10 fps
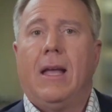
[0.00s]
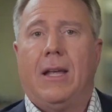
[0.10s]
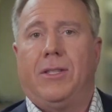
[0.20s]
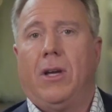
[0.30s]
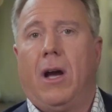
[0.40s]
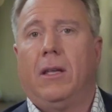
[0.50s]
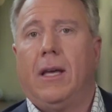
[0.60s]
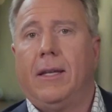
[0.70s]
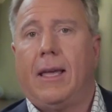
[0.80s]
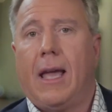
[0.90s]
as the
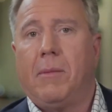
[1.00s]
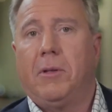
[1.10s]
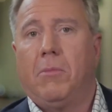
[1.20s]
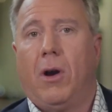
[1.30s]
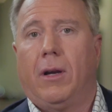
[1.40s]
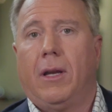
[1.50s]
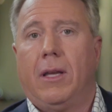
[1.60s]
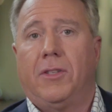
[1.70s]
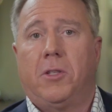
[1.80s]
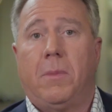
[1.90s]
online gambling market
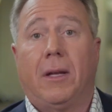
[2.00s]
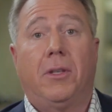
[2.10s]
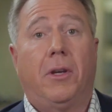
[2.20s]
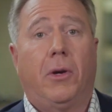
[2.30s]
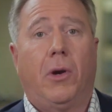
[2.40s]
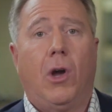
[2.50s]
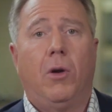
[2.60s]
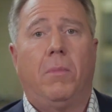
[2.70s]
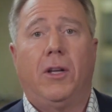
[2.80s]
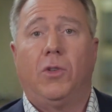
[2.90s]
is expected to
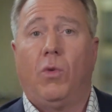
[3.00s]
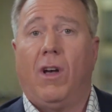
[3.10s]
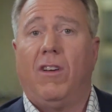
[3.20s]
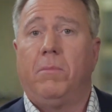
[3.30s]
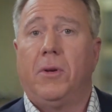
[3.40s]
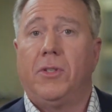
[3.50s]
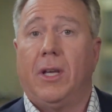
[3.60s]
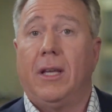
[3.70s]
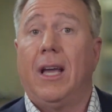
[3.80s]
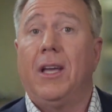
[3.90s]
grow by
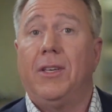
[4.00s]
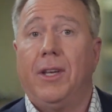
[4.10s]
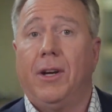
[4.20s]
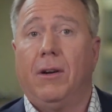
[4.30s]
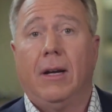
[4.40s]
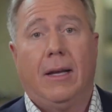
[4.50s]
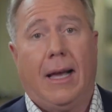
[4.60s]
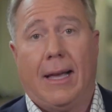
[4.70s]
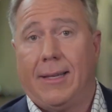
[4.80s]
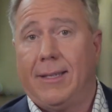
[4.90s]
12% a year,
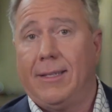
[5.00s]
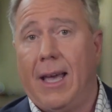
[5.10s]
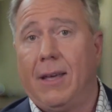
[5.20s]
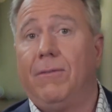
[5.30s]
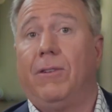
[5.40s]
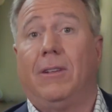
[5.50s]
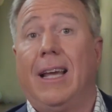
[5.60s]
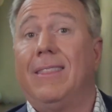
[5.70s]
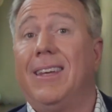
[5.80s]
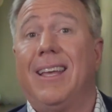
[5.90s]
as I said, for
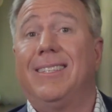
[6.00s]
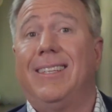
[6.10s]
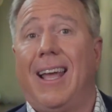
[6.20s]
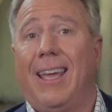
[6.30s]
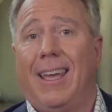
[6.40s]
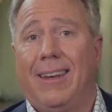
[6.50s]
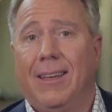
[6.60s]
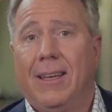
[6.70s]
like the next decade,